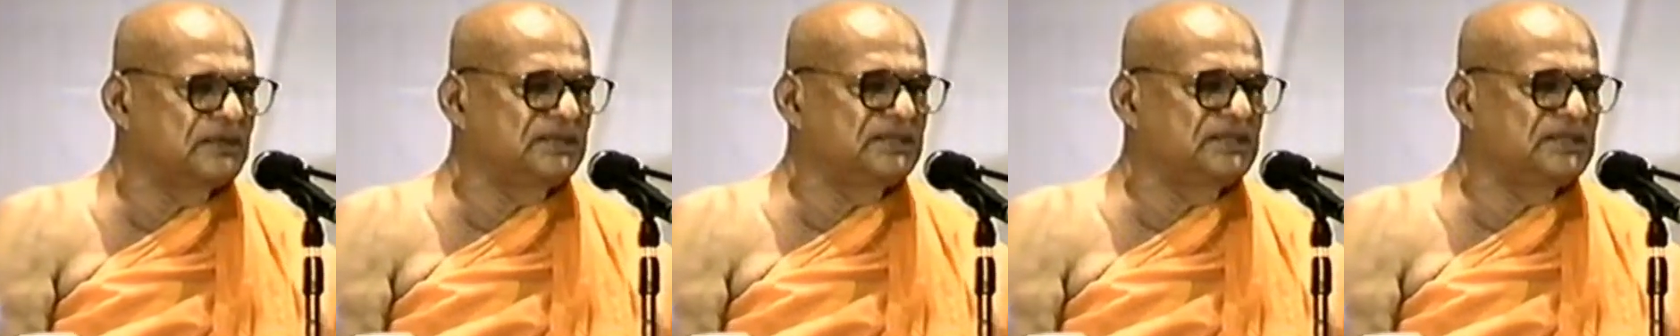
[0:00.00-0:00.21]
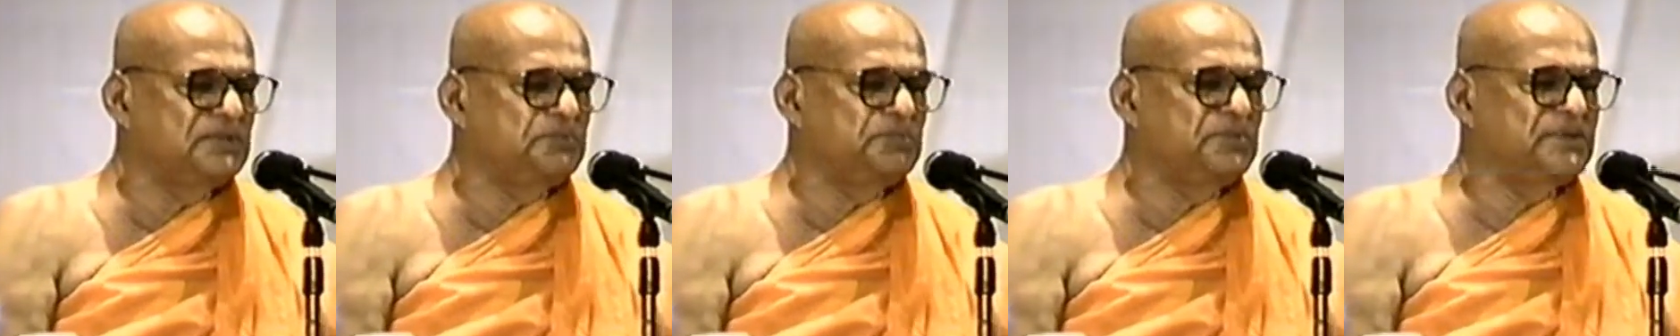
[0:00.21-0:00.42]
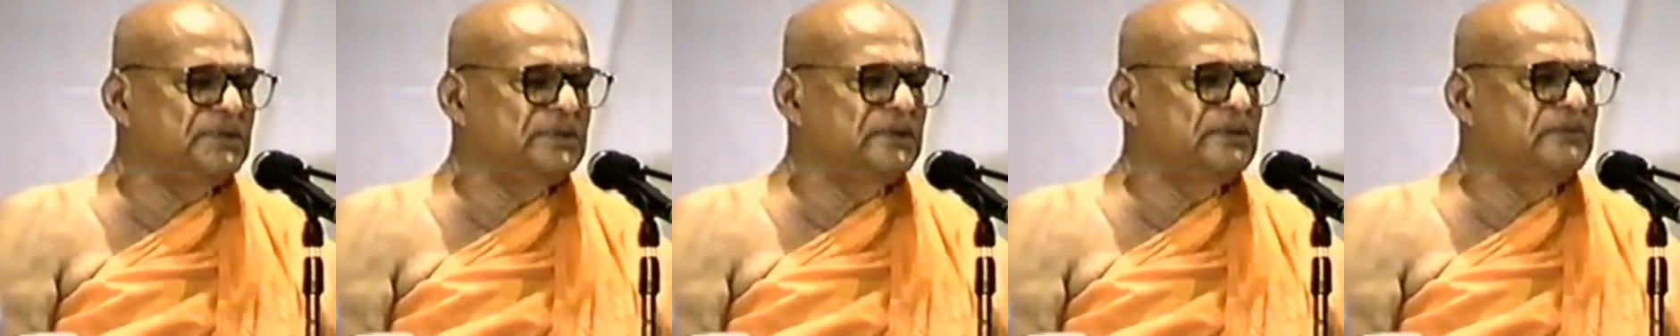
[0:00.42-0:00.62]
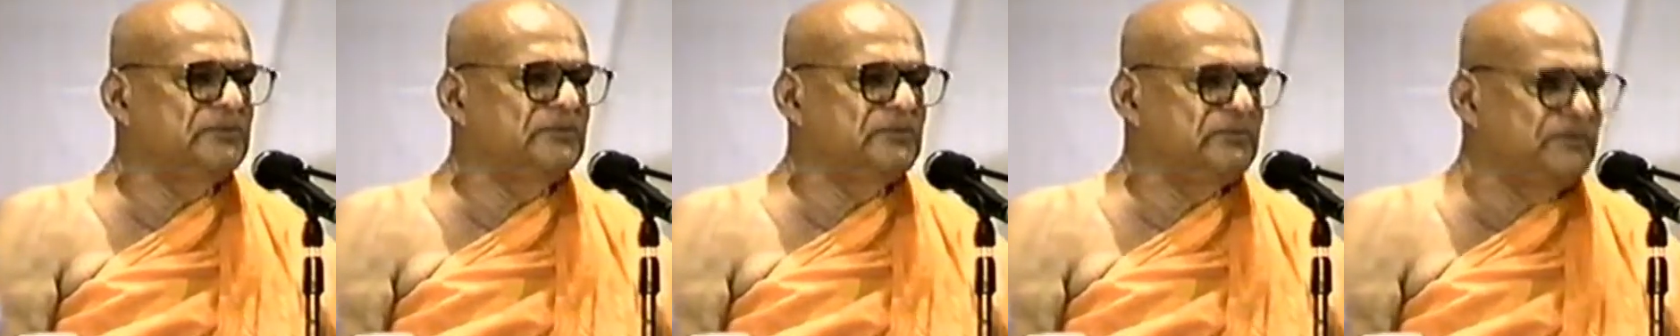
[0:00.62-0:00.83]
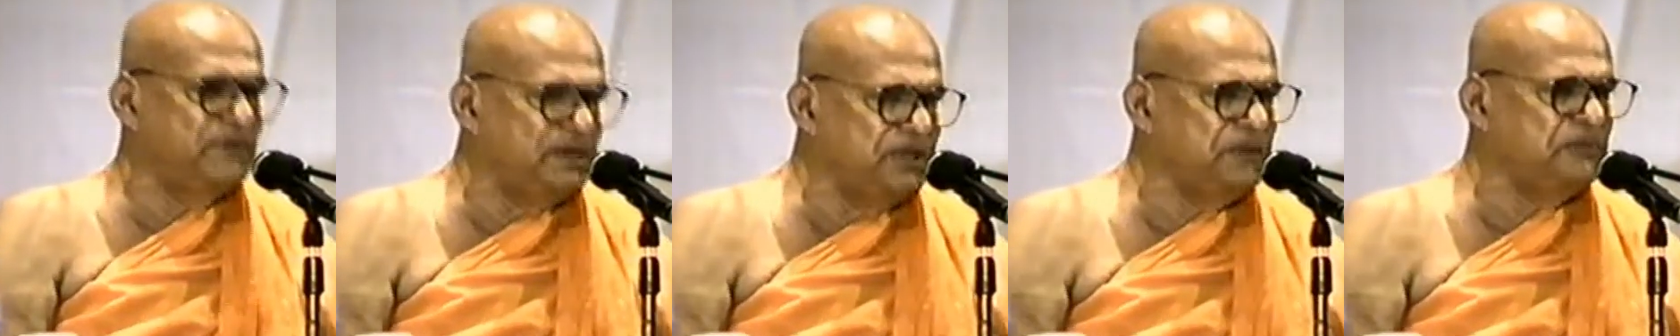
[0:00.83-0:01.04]
keeping
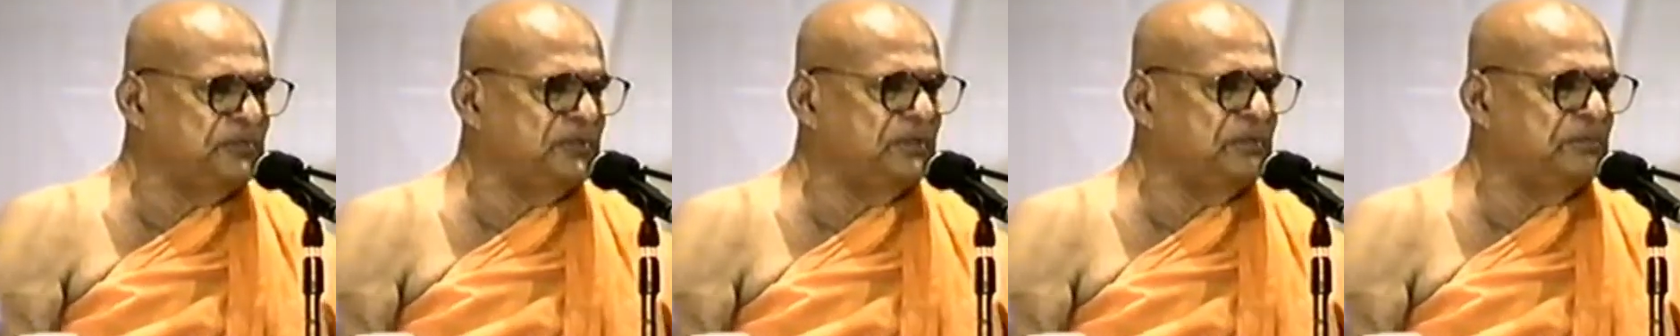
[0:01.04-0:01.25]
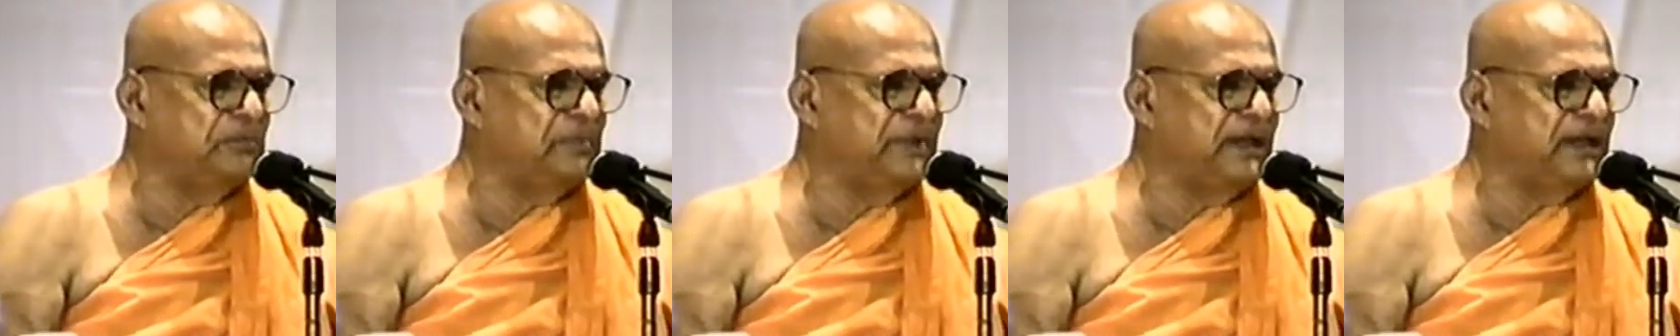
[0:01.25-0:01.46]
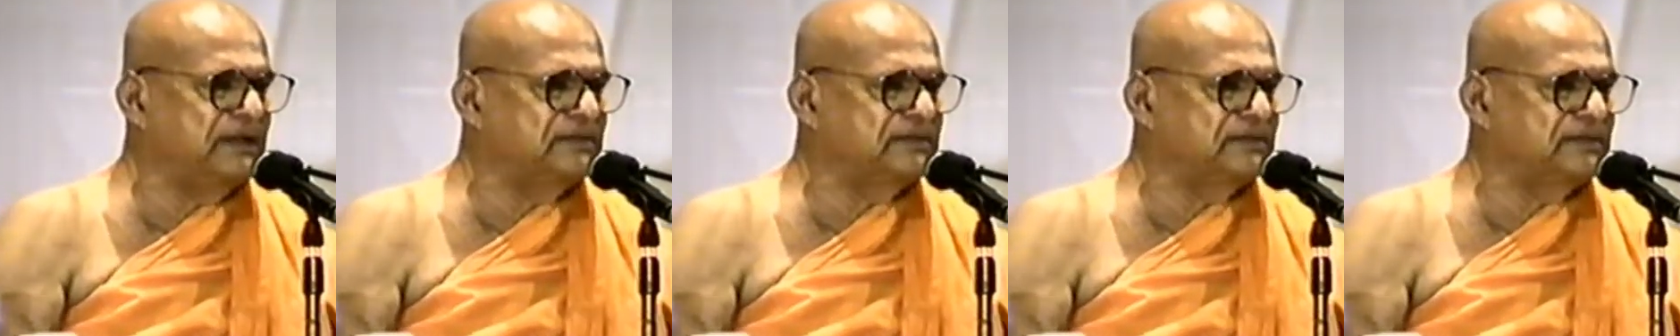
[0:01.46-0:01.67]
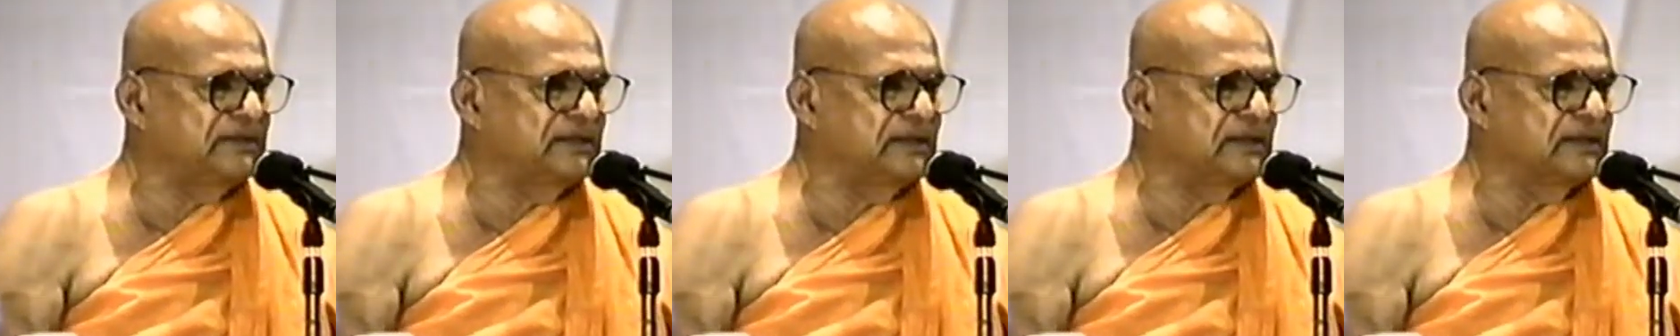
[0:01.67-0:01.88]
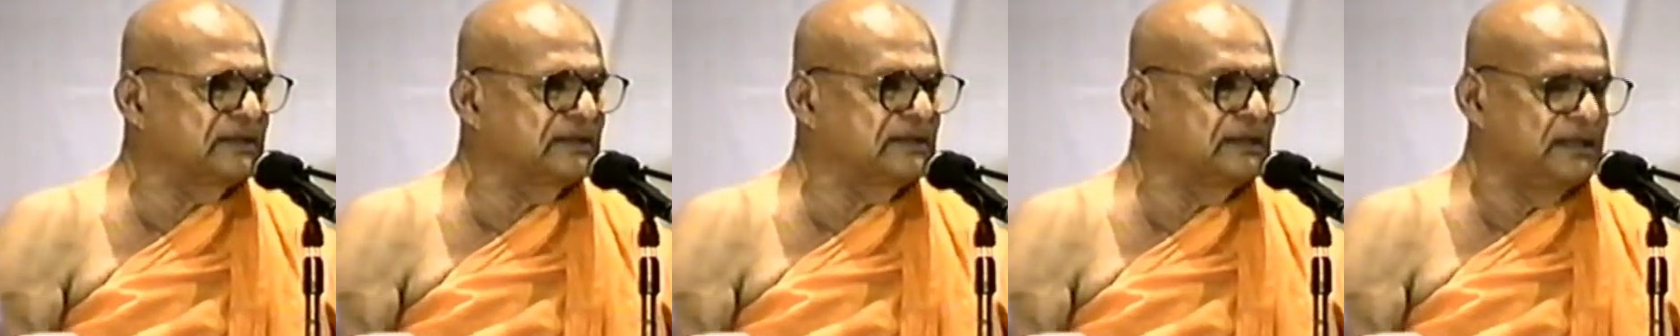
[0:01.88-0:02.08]
away from bad
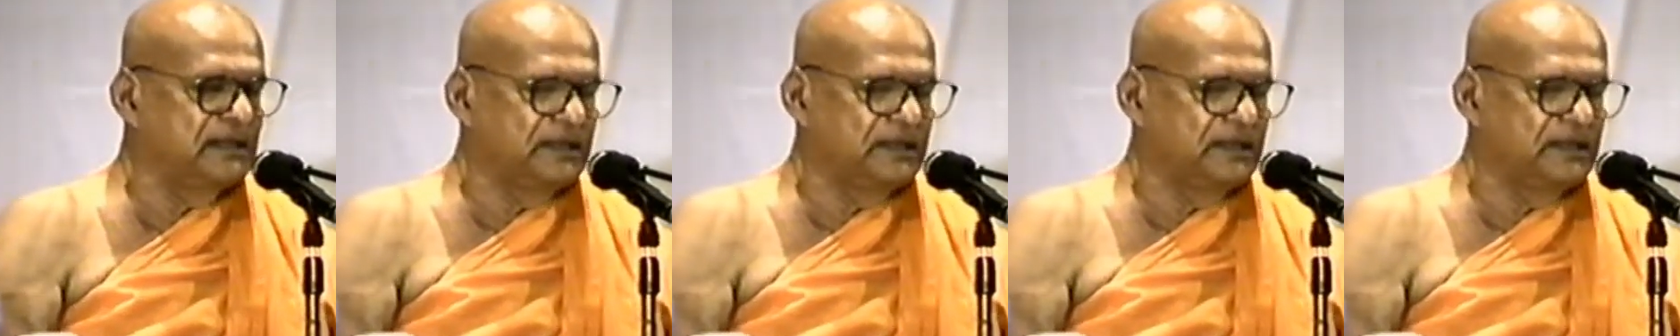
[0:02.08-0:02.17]
things,